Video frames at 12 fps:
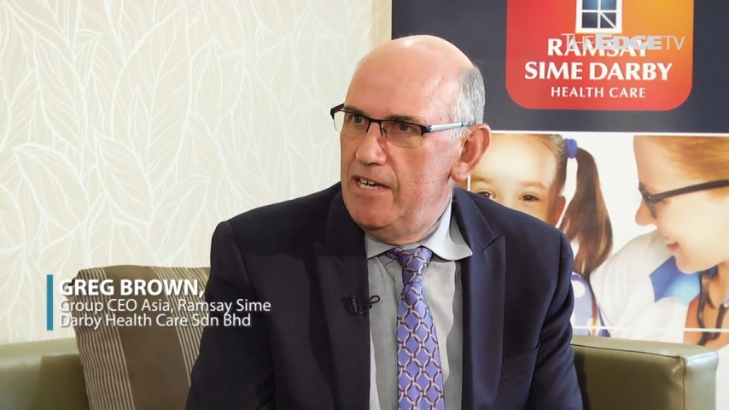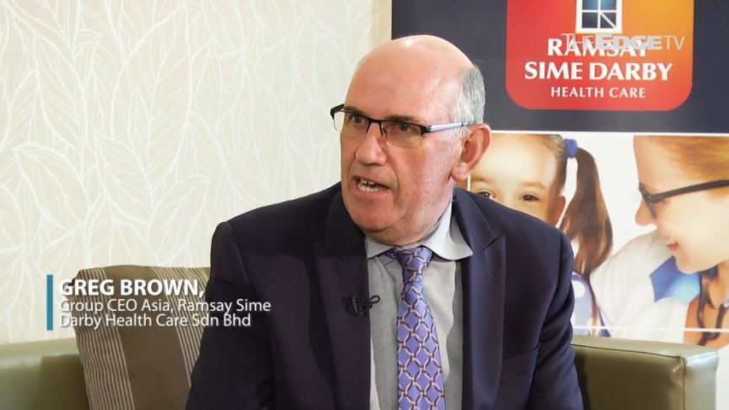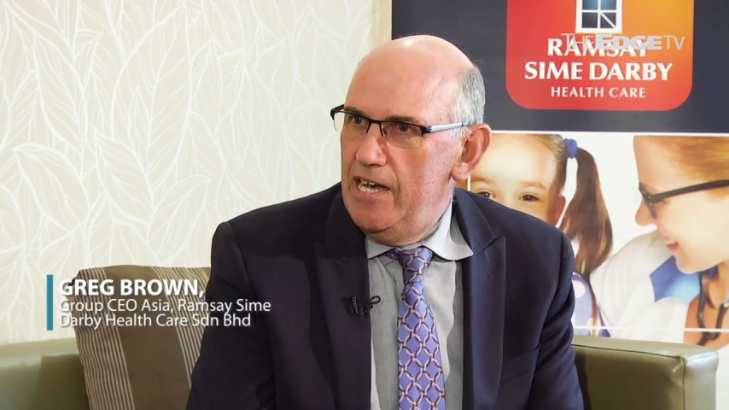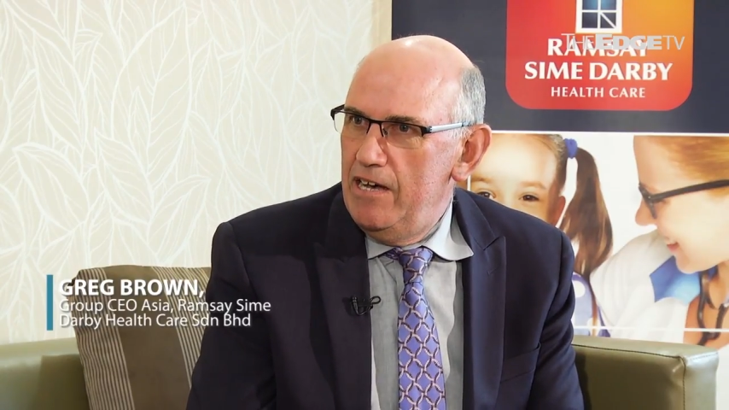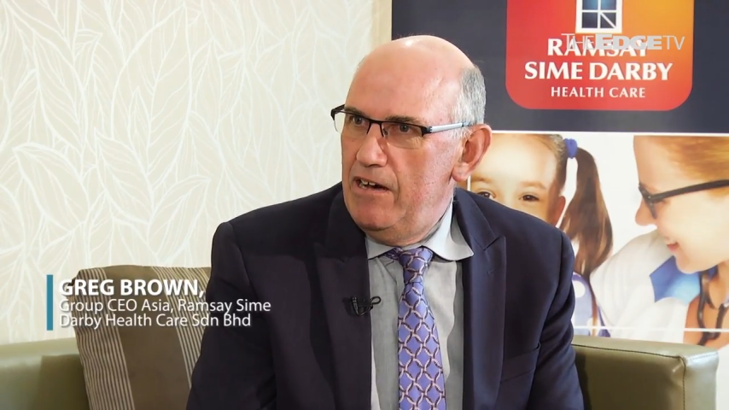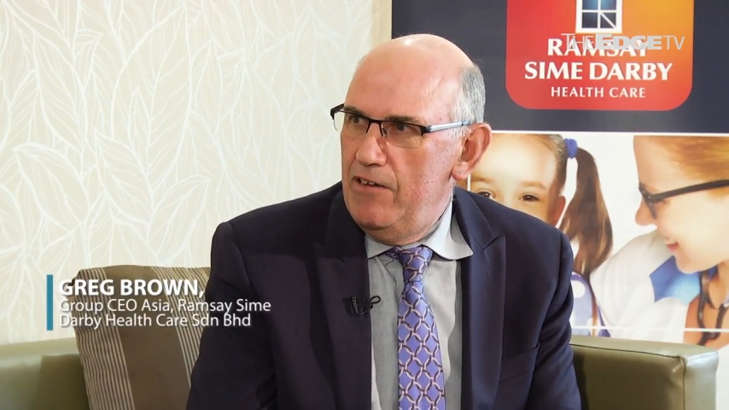
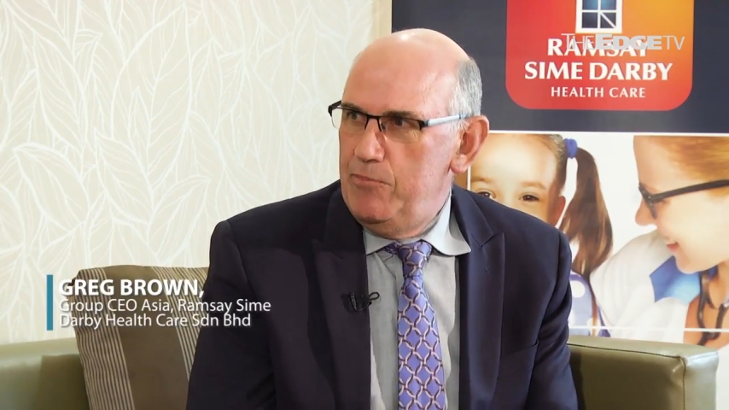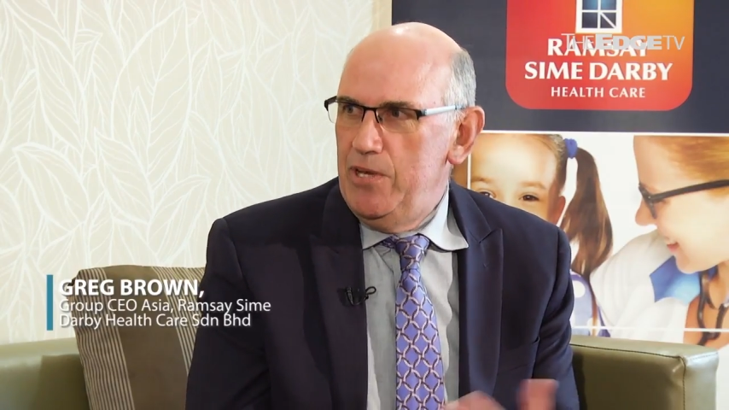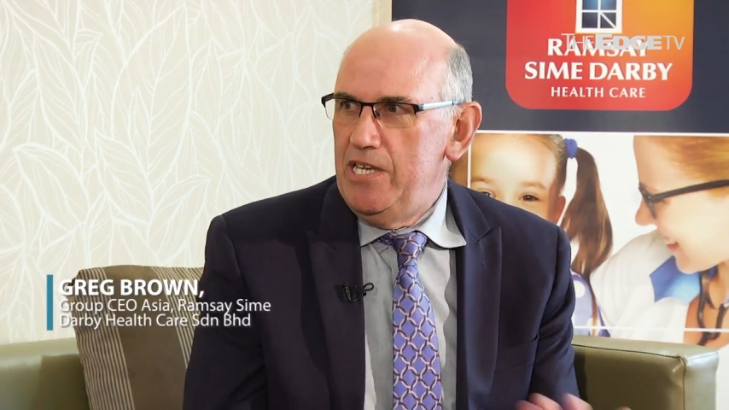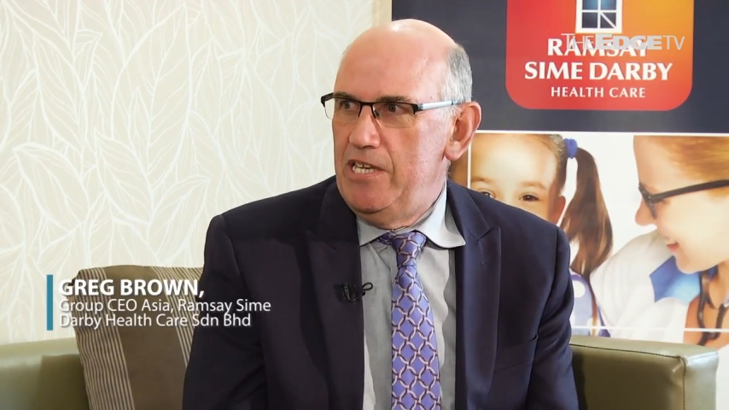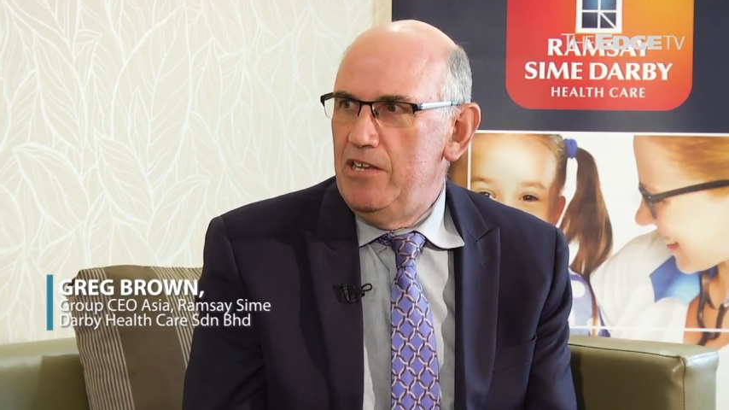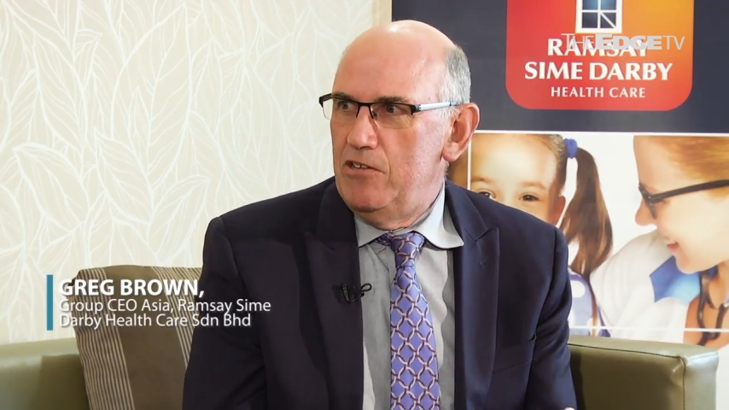uh, I've
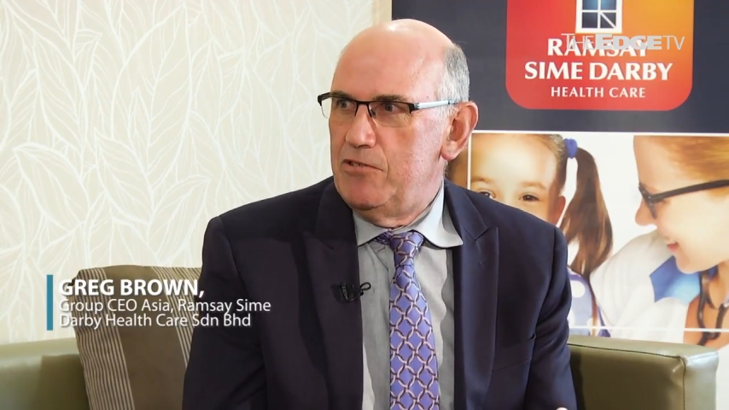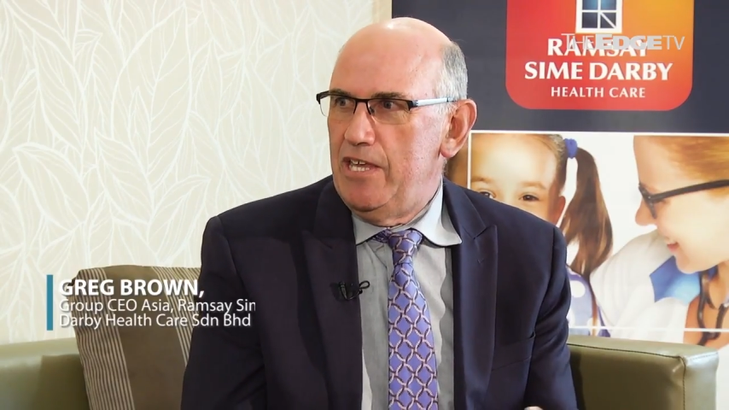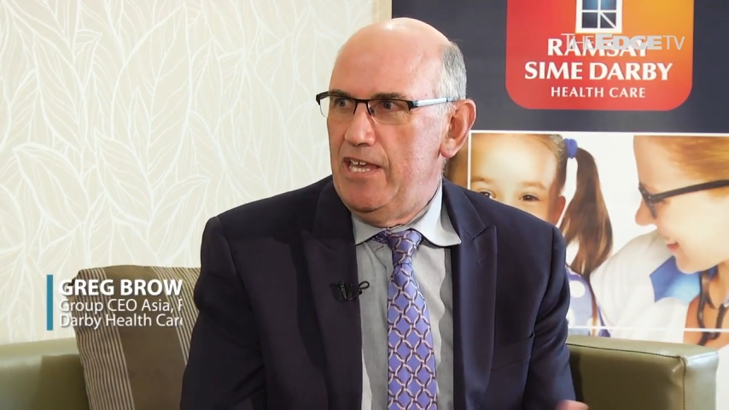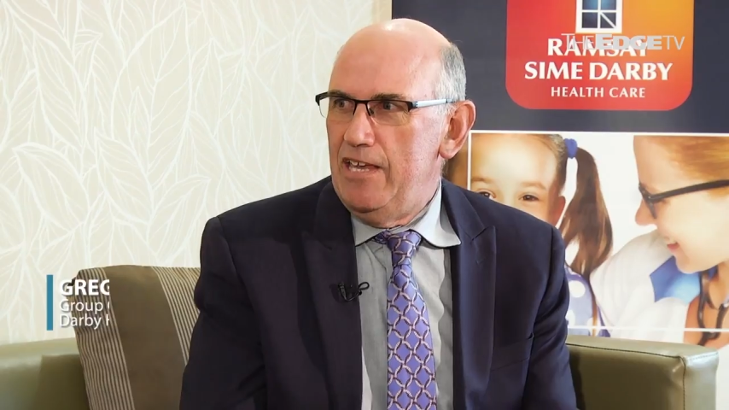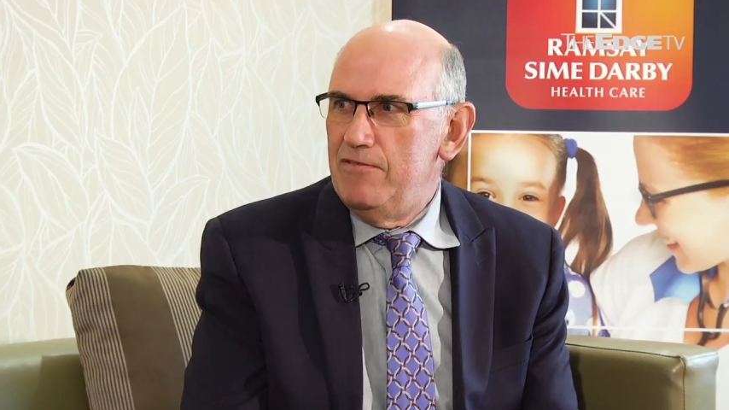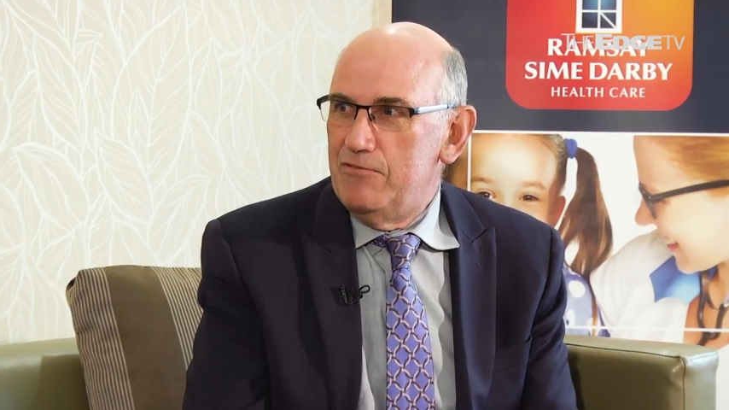been in
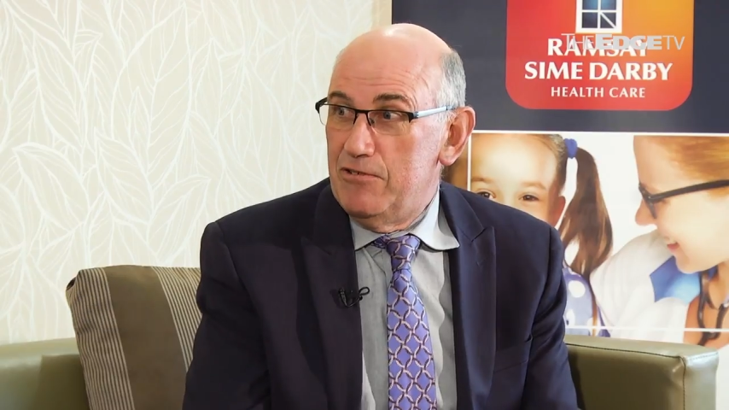healthcare